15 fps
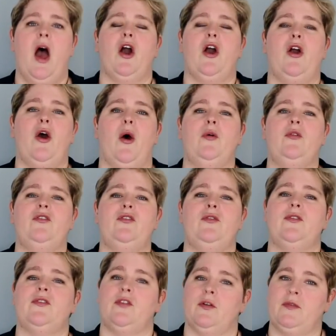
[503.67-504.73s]
go to
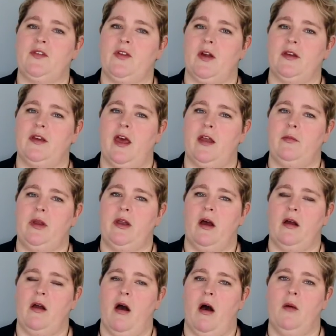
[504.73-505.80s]

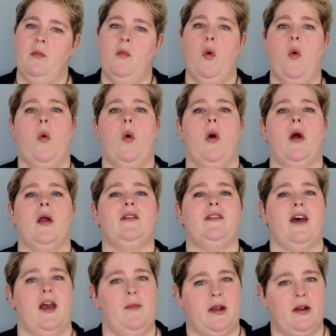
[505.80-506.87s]
servicedogacademy.com or
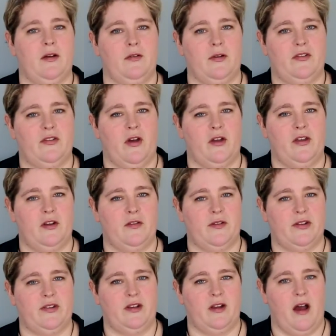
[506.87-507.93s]

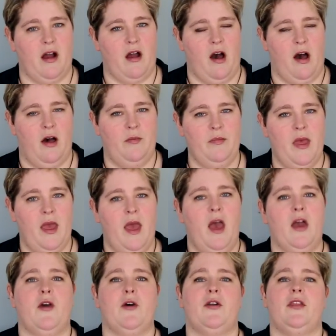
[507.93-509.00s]
diabeticalertdoguniversity.com.
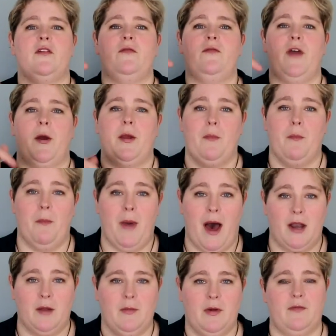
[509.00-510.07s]
Go to the very
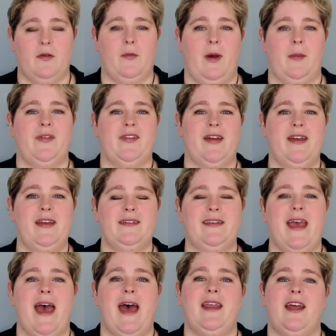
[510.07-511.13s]
bottom of the website
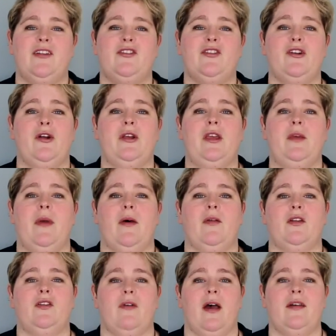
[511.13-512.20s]
and enter your email
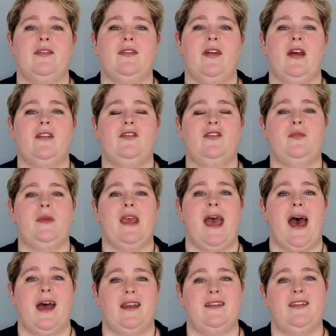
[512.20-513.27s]
address to be
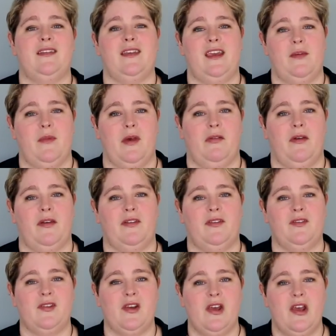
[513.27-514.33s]
added to the email
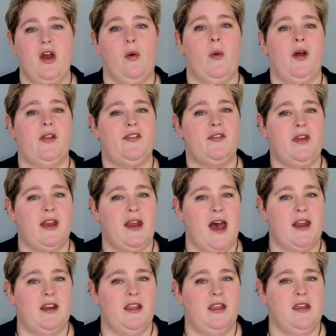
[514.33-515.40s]
list. Once you get
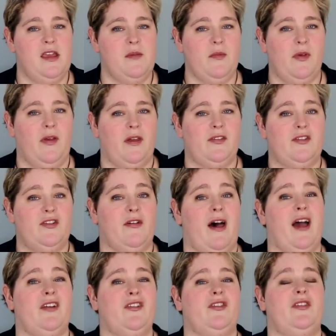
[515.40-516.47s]
added to the email list, you'll
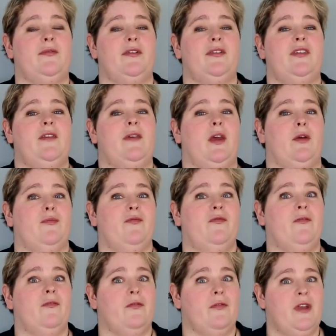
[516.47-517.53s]
actually receive a
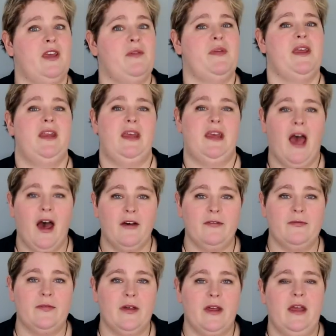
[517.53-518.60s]
free
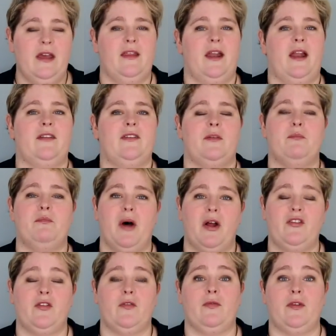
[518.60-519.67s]
PDF that has a
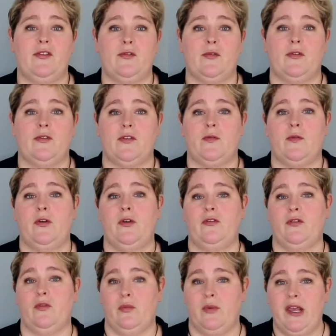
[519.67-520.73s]
bunch of resources for you
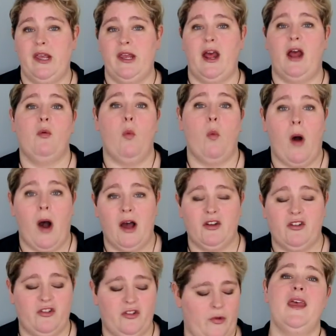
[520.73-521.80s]
to read and
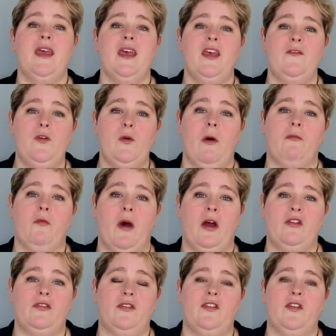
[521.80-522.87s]
watch. If you have
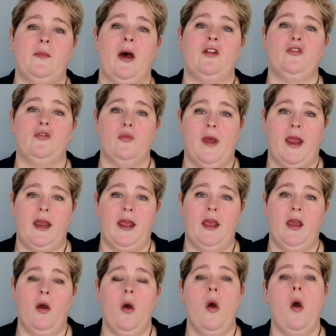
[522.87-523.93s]
questions about training